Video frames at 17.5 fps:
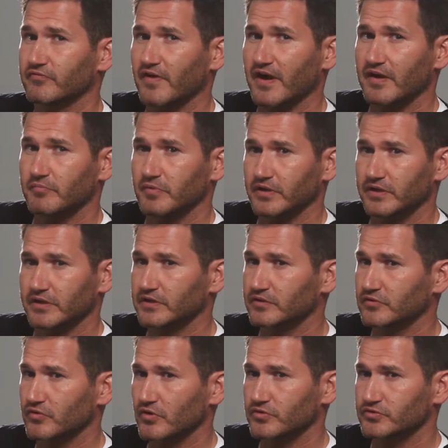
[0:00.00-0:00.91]
five million
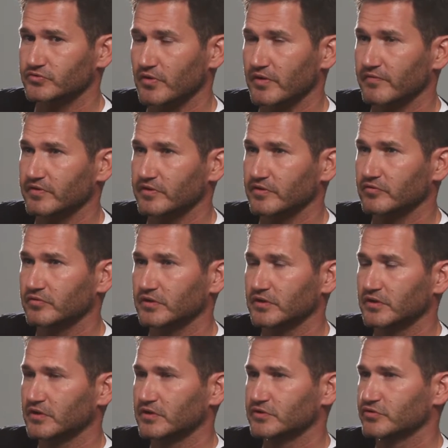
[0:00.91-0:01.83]
dollars in gross revenue.
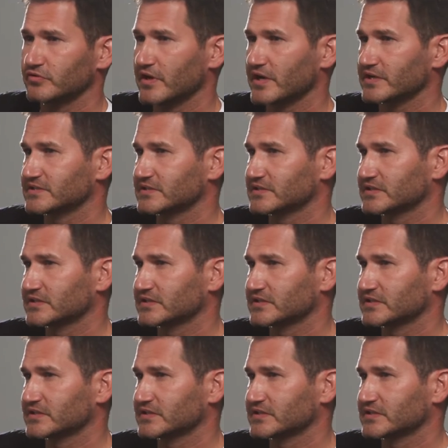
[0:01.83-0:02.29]
two thousand